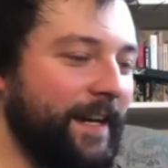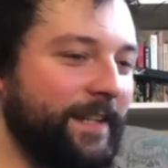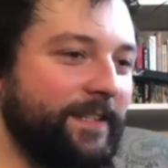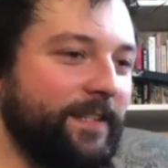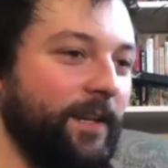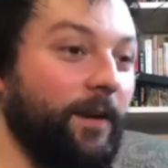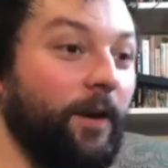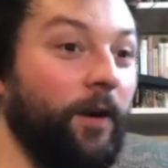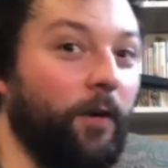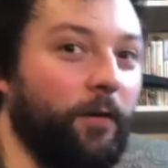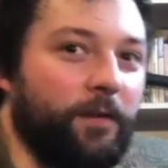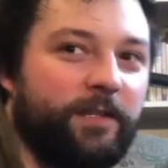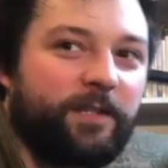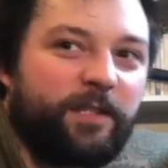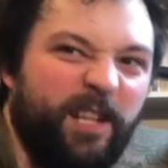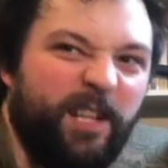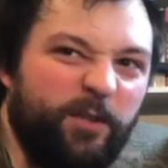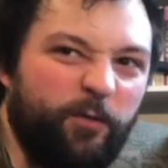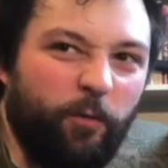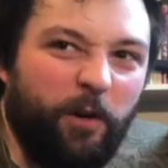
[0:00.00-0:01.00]
It's like, oh, this
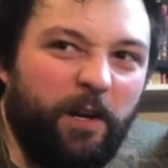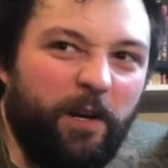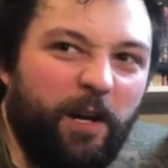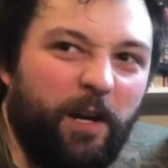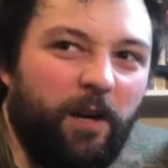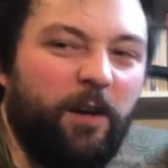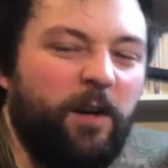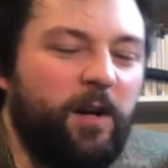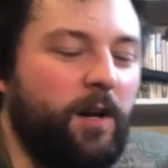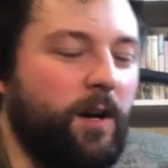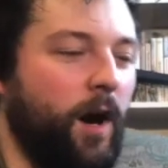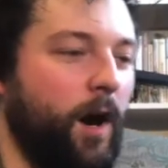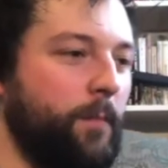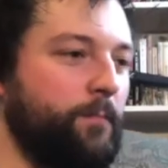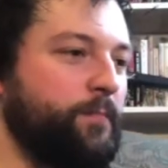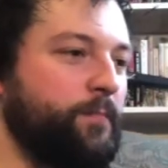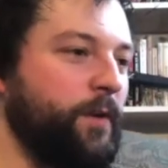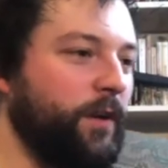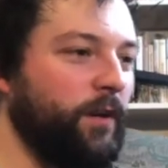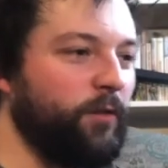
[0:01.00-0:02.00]
guy's wearing a
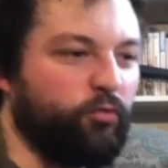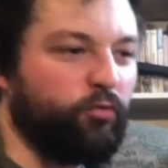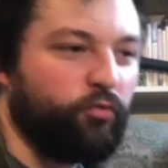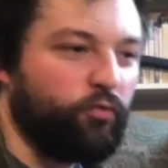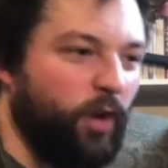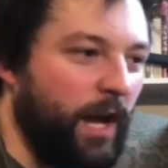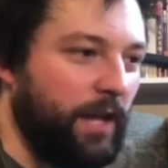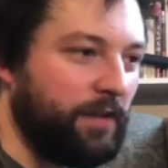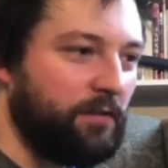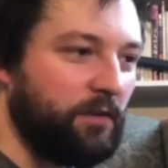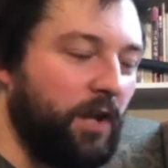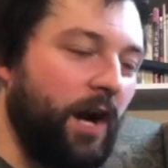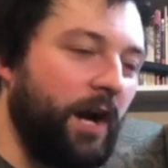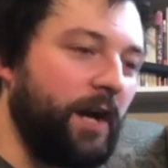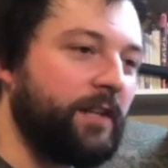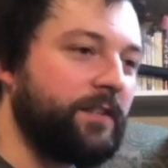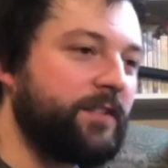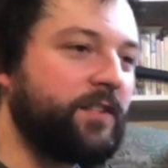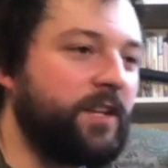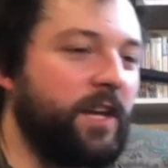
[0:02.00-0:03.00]
big red
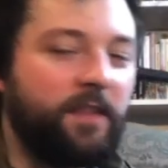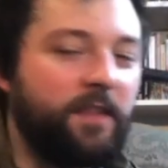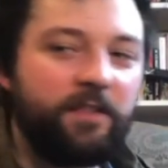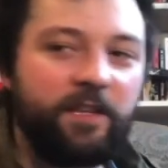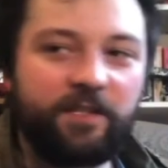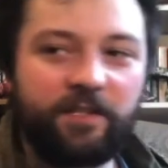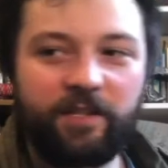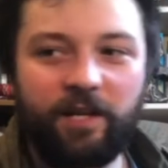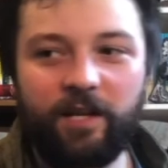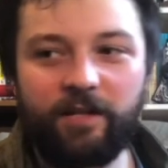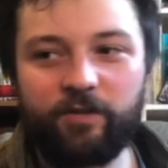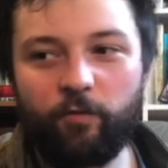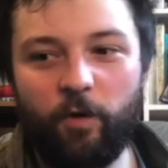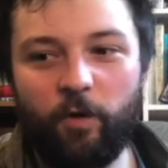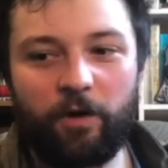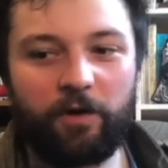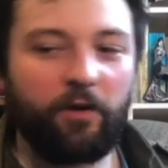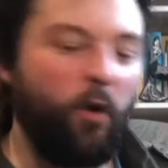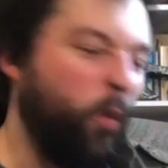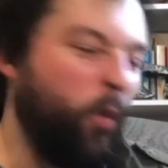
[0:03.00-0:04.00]
lion skin, this guy's
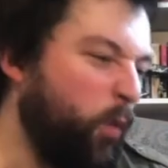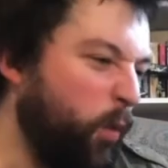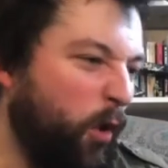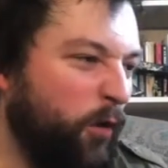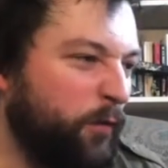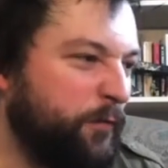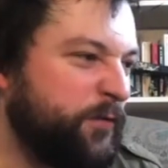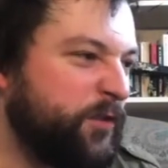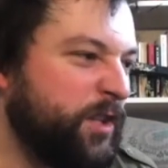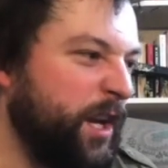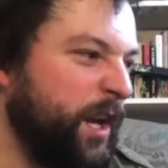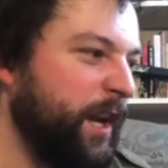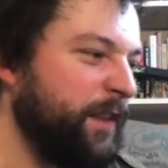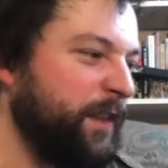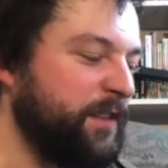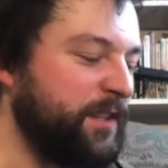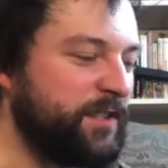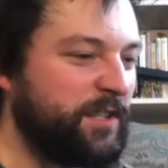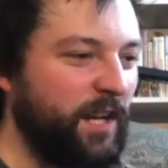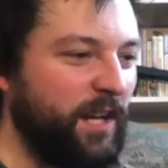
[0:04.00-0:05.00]
wearing a wolf skin,
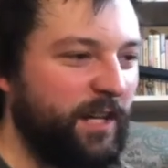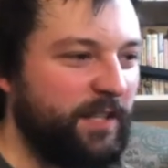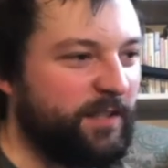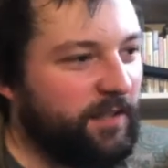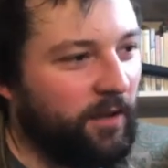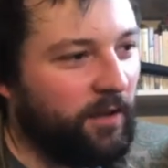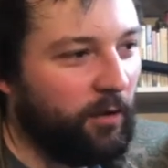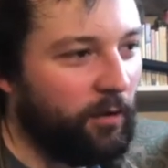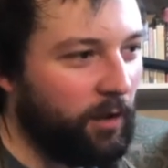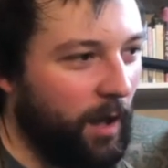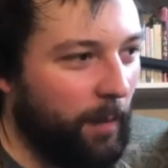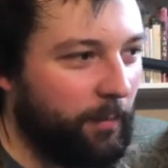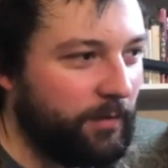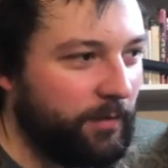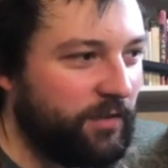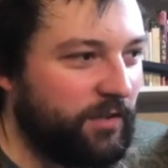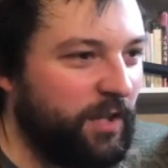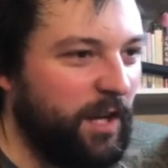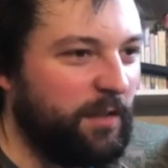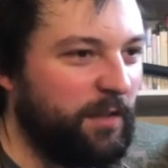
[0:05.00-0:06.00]
this guy's a leopard
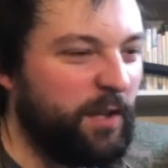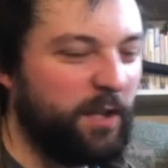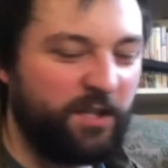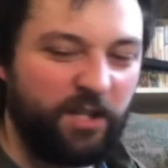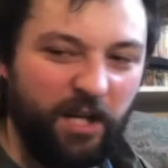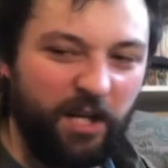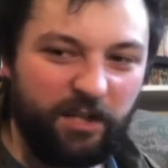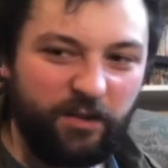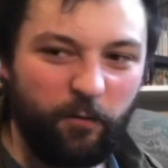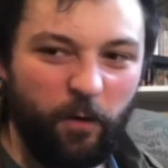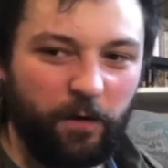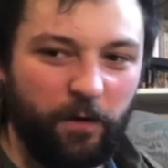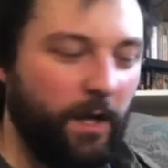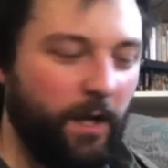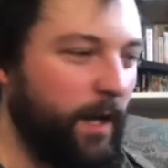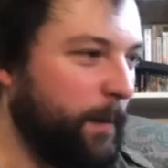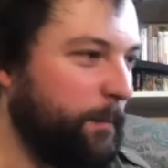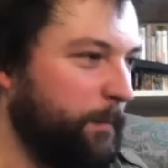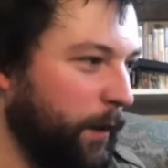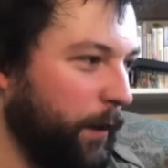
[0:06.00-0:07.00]
skin, this guy's wearing
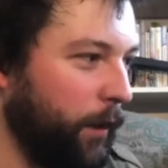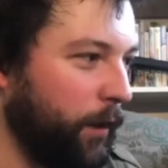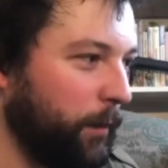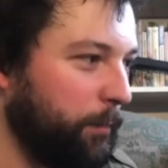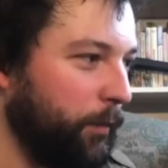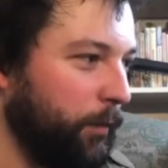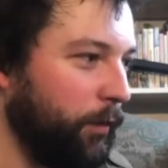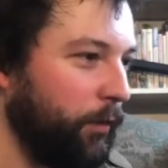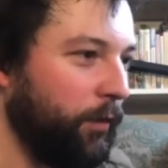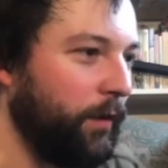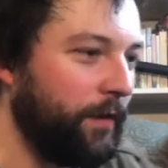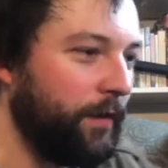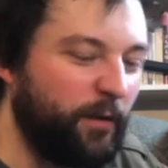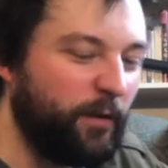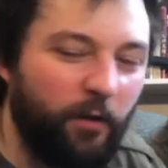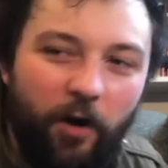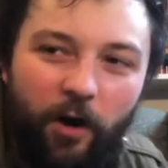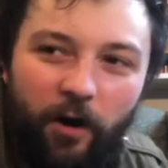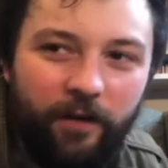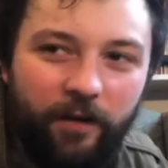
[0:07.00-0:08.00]
like purple, and
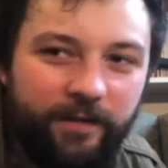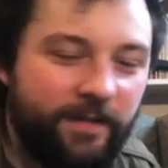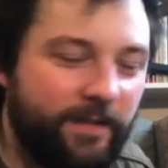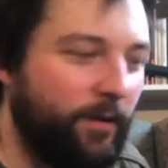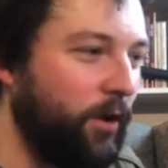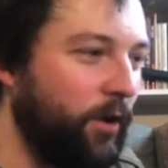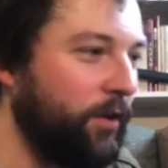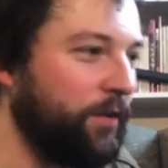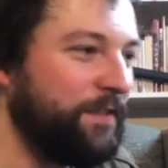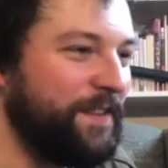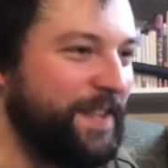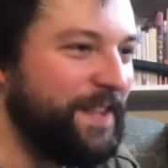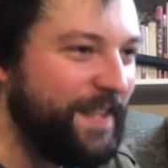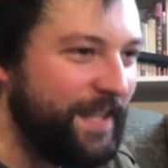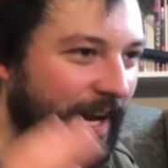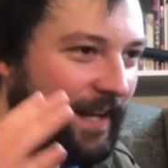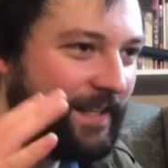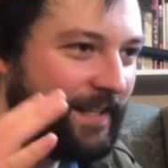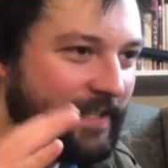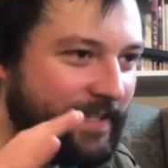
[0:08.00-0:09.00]
it's all
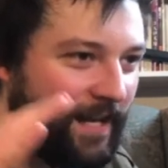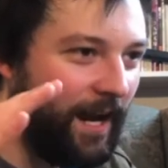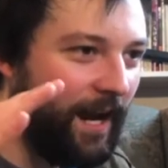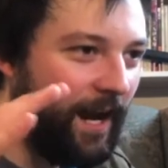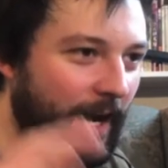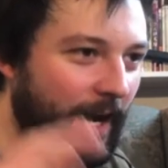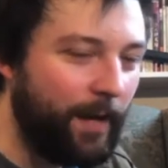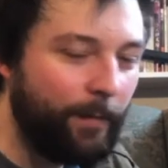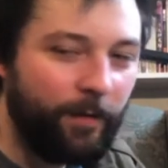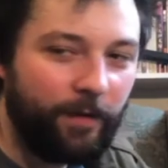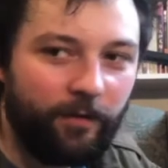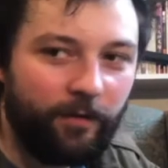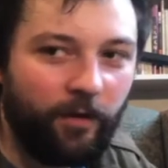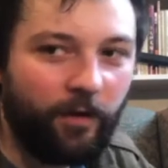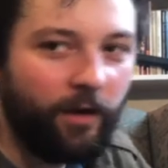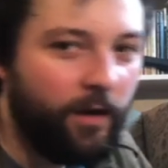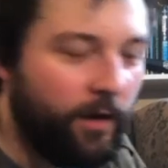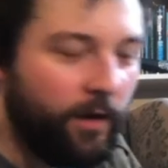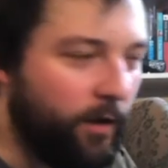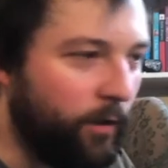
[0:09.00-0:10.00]
nighttime, and they're like,
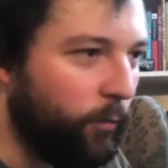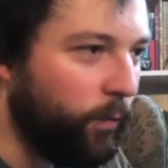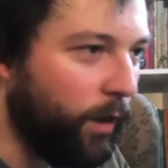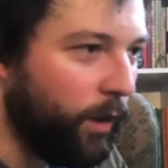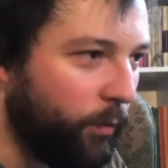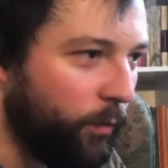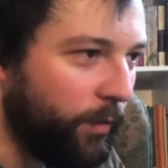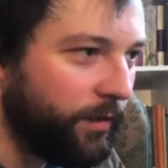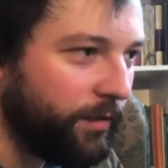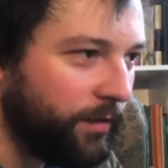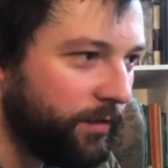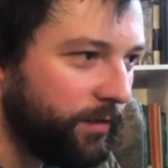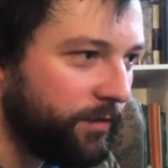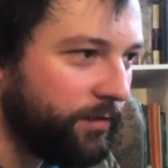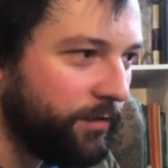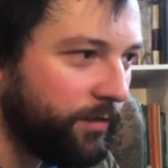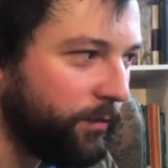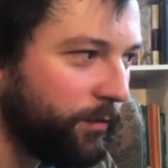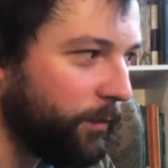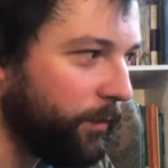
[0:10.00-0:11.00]
what are we gonna
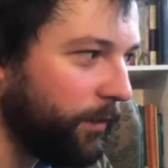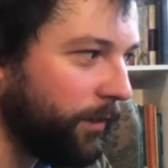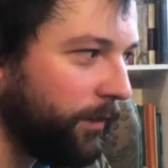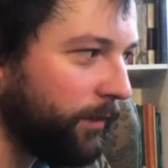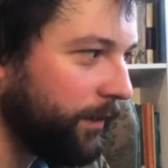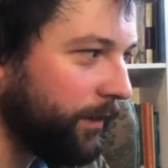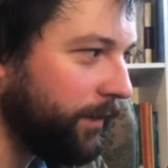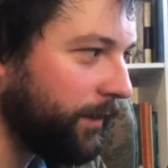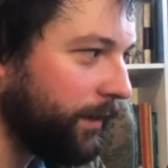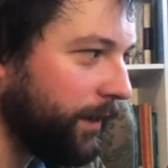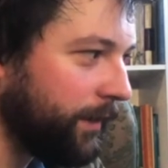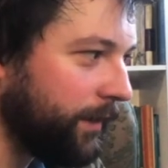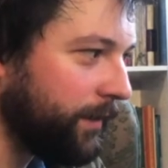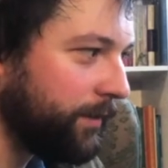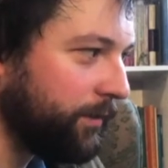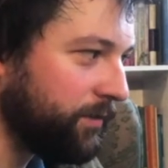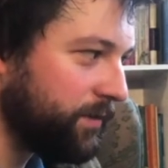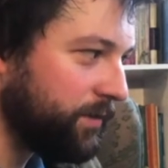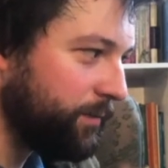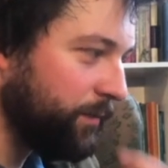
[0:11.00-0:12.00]
do? We're all gonna get
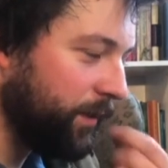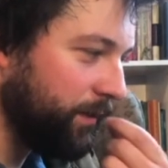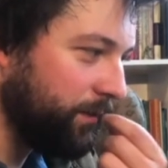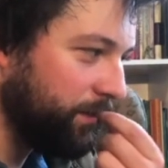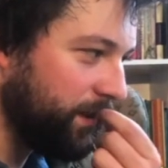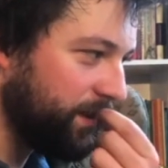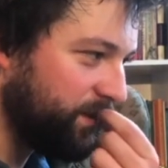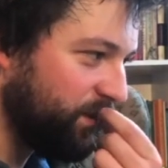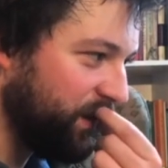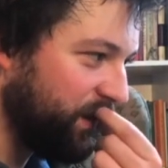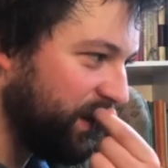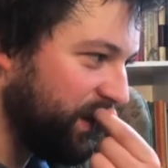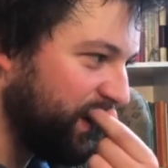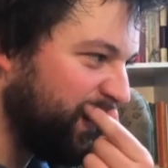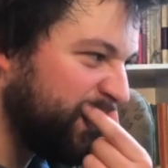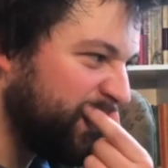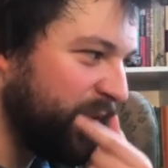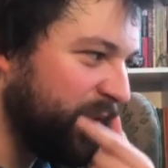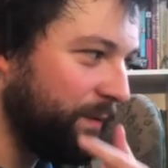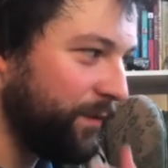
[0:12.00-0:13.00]
killed tomorrow unless we think
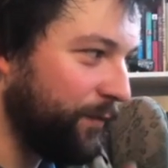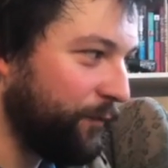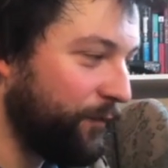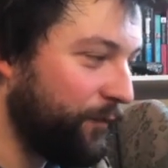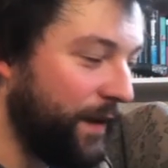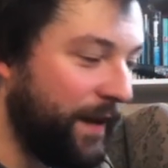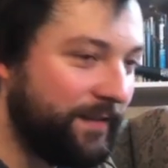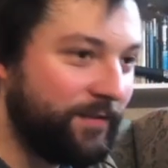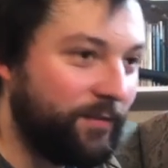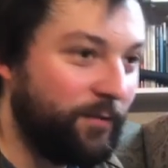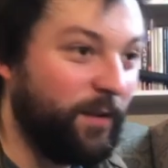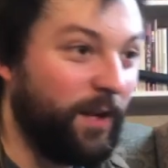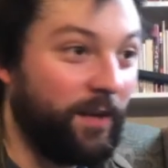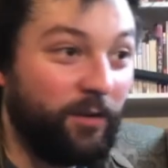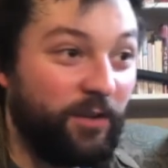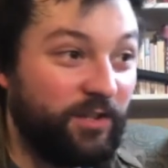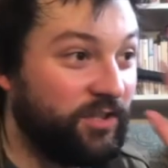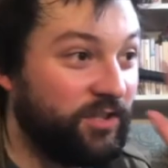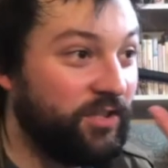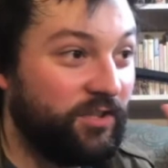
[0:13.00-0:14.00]
of something fast. And like,
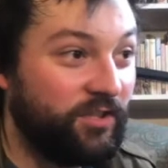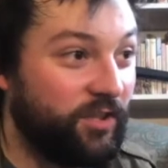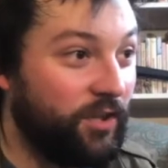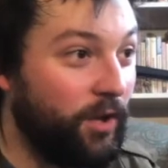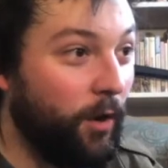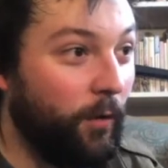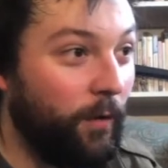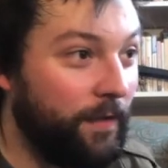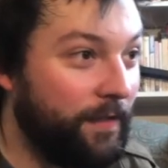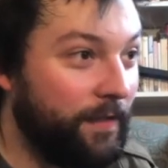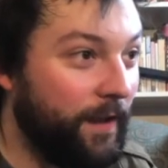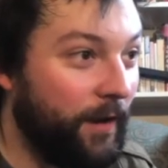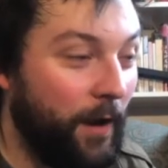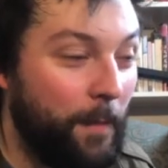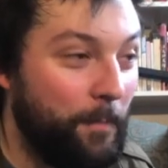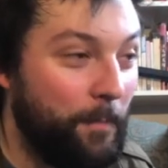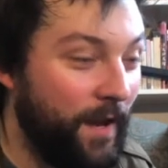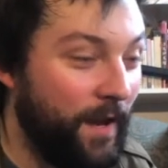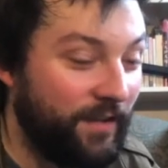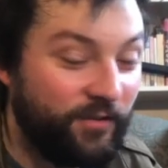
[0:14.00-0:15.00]
let's just go in there
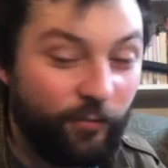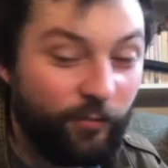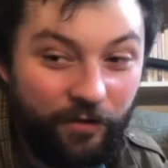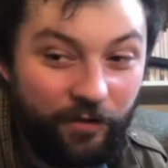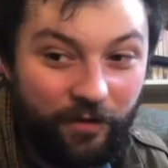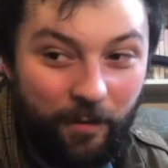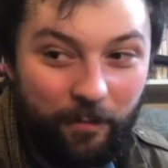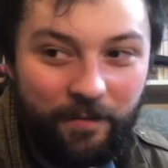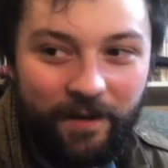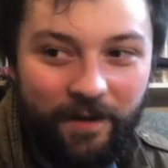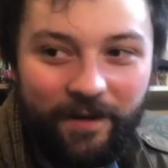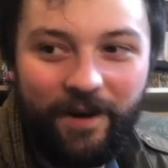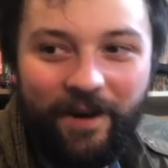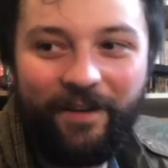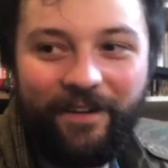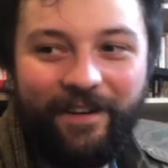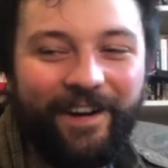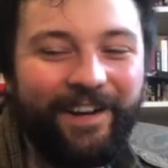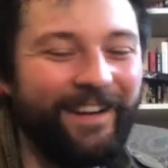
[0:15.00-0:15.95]
and mess with them, you know.